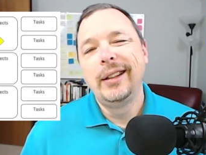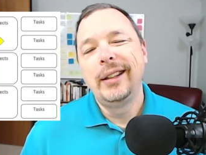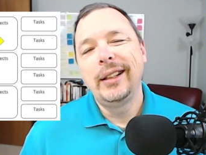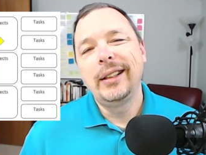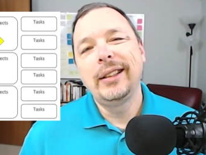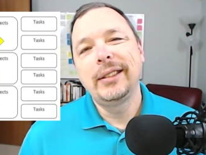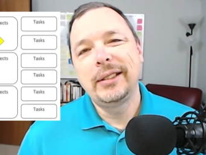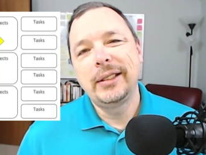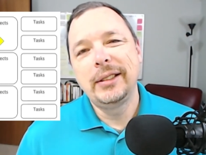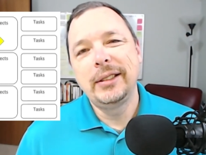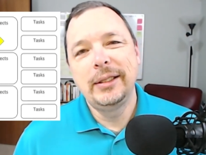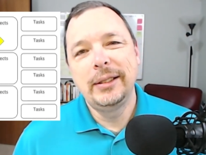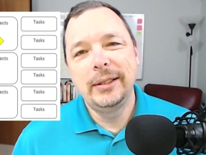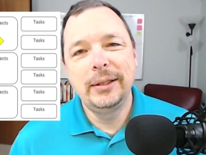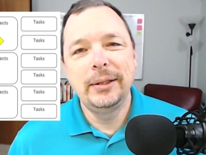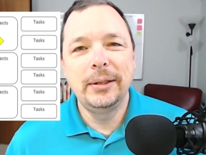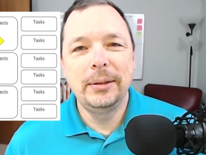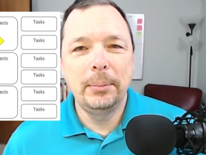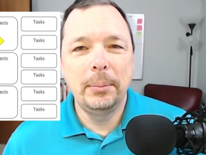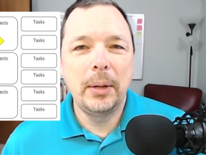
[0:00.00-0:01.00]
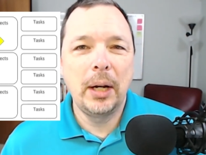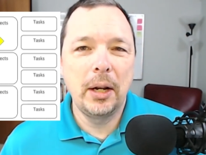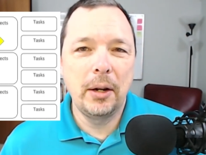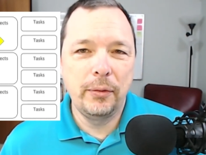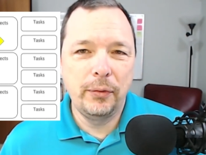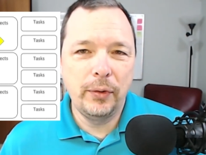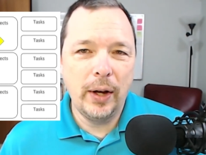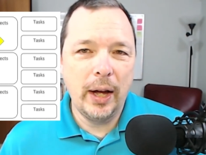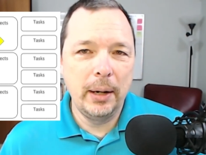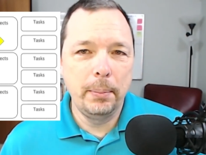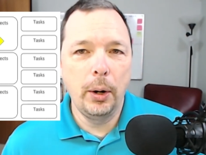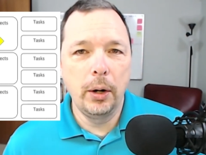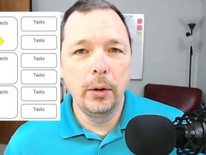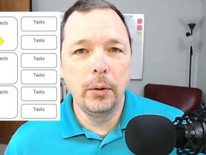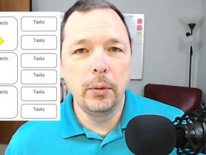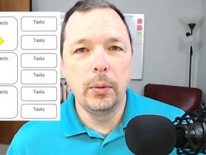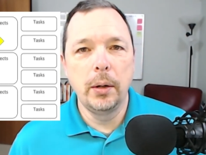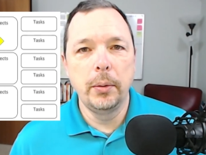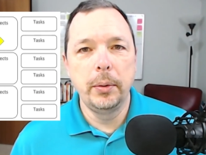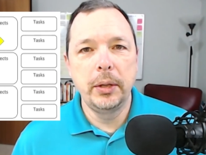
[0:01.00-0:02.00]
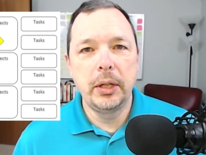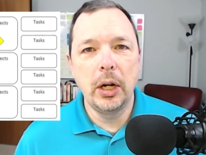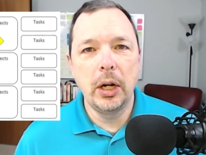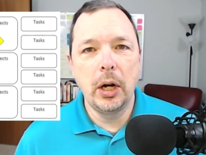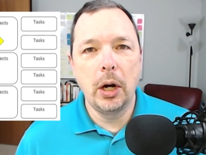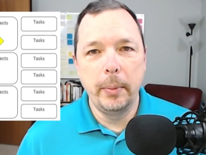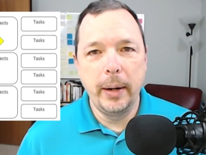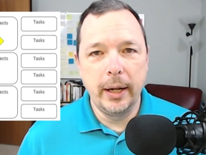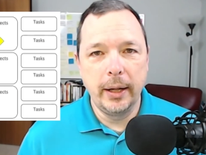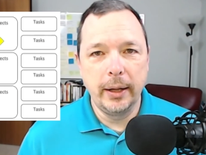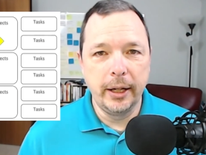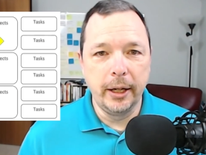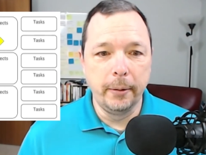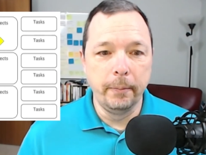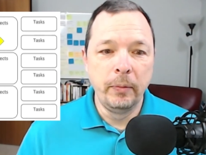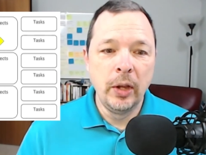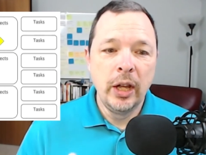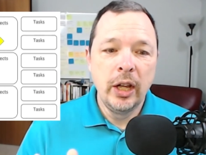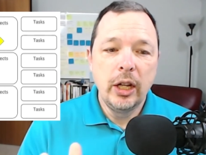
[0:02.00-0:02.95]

Uh, modified part of what we talk about there.